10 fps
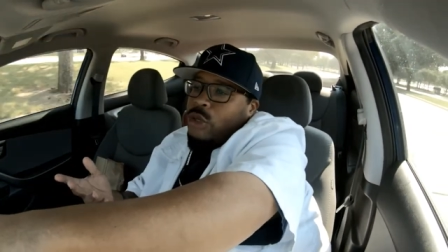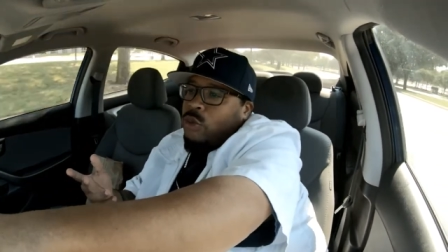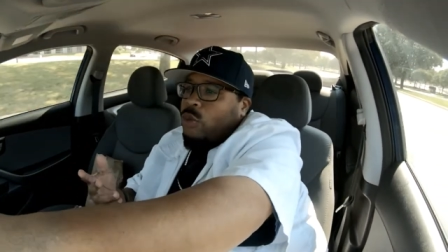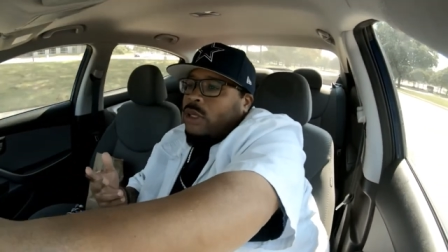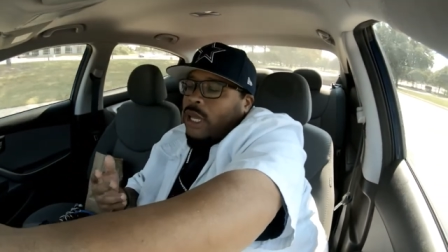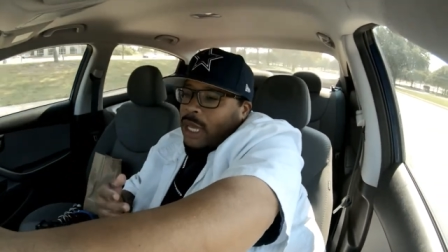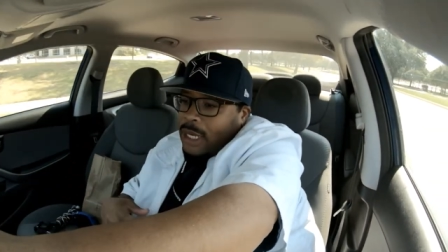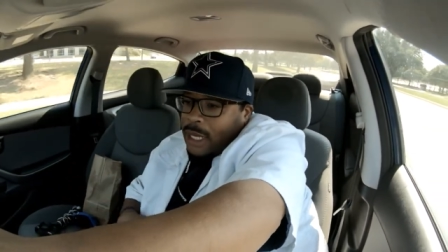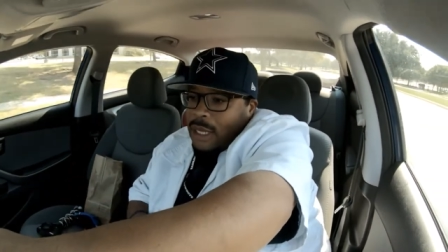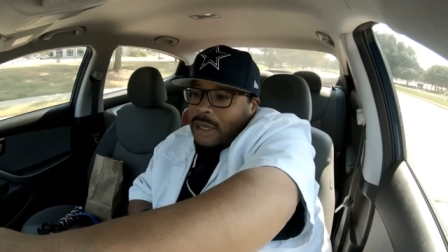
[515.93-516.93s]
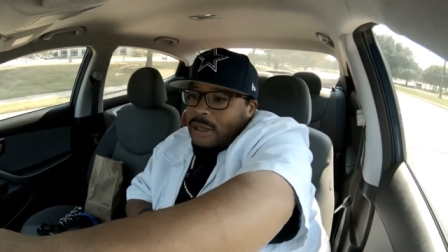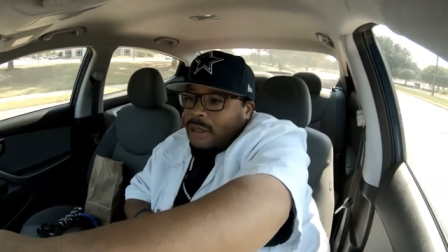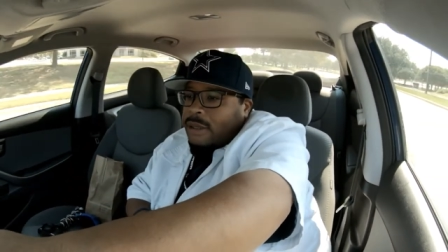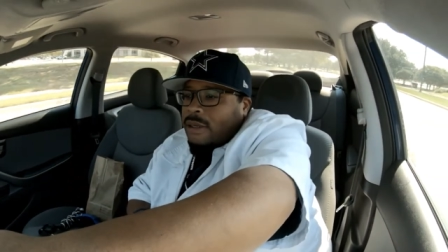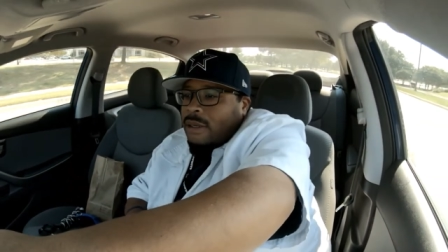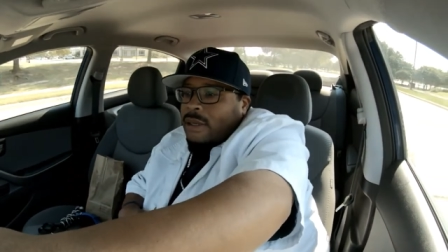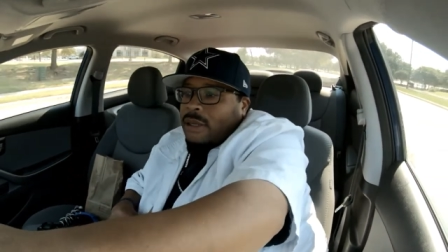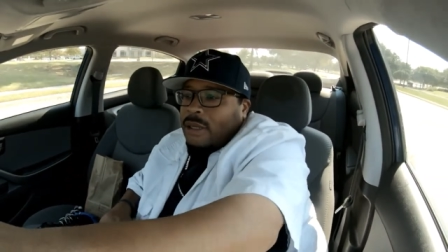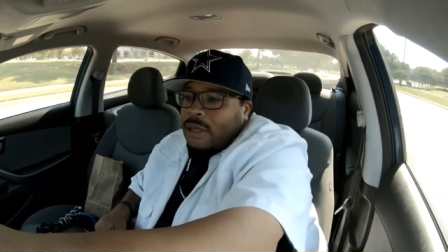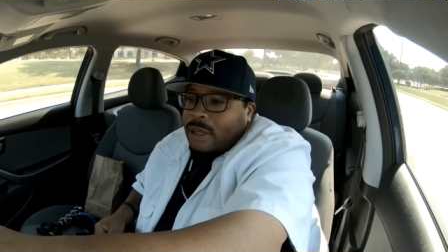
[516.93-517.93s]
and
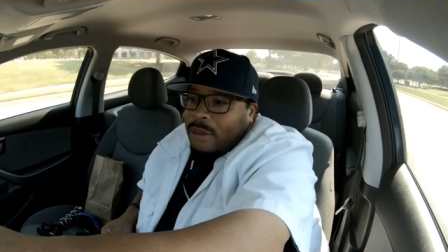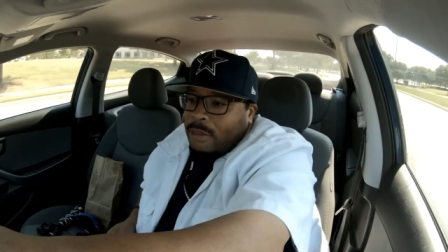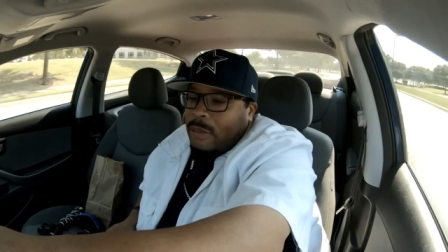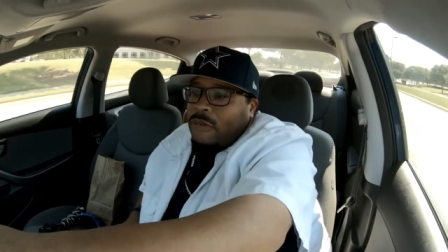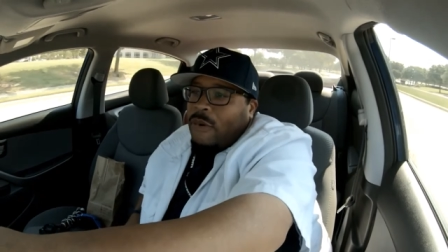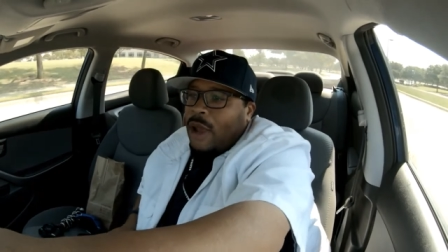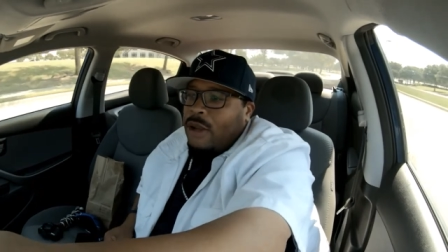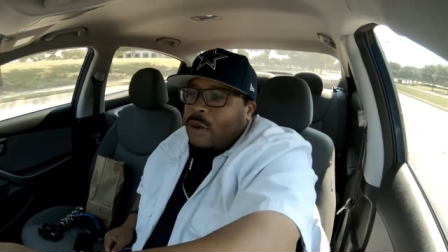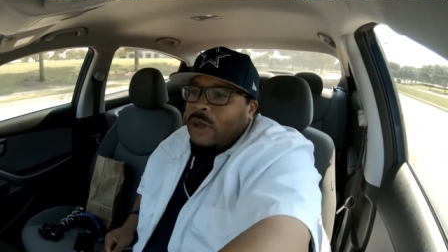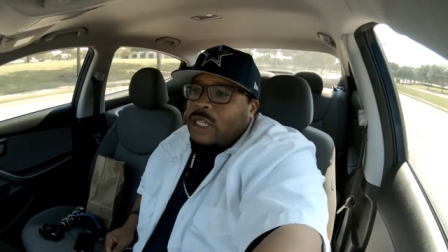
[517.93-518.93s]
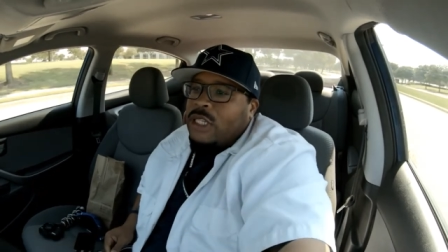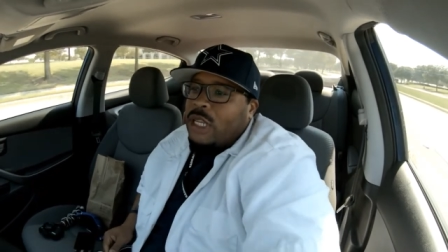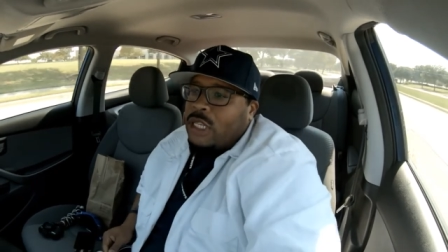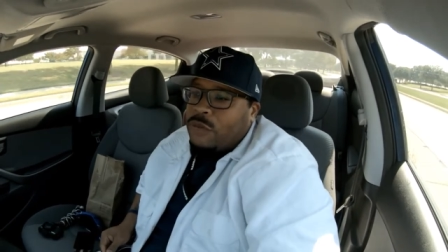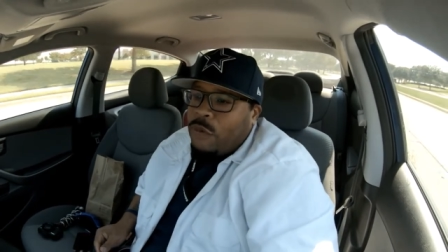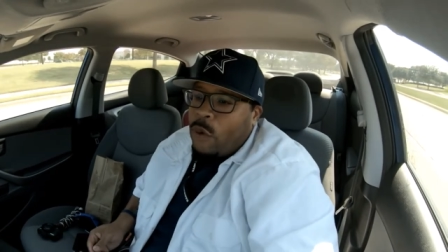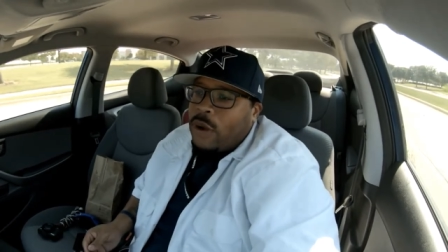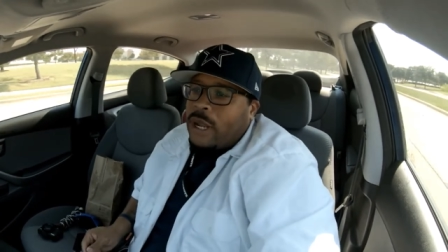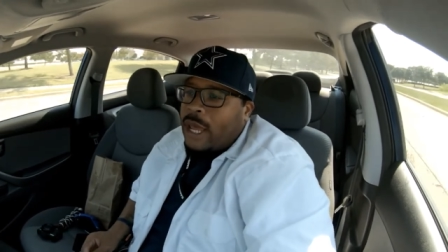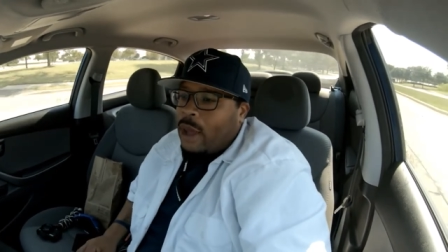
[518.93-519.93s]
then before I know it it's
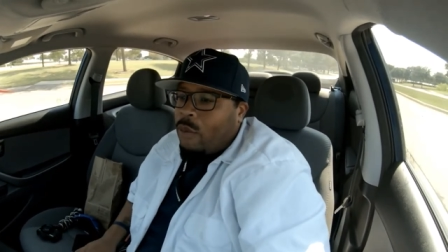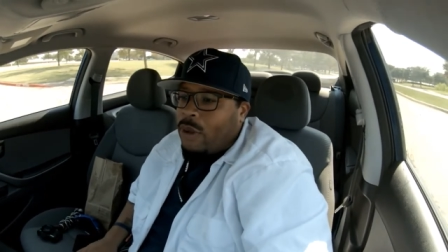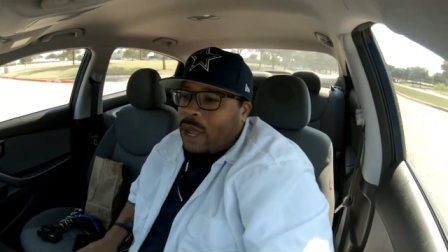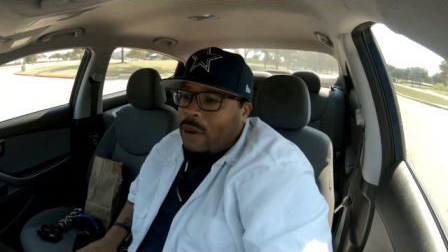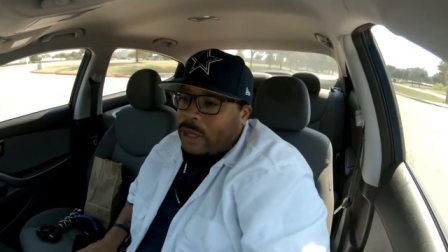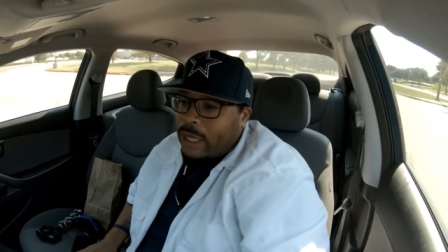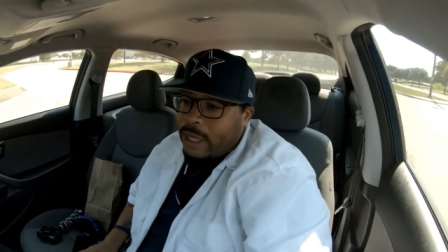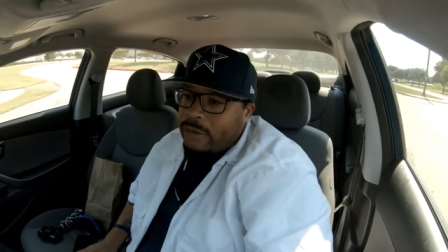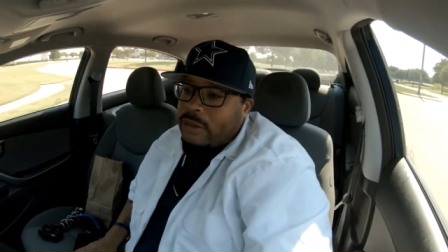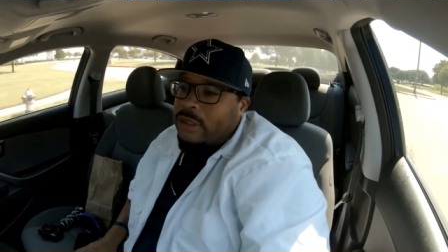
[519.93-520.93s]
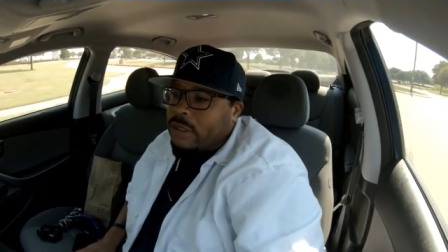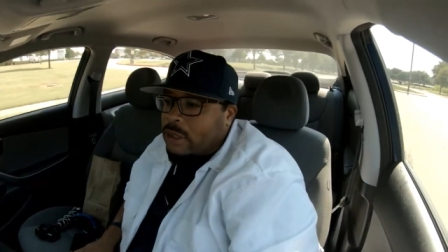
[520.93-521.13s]
4 and I got 1 hour left.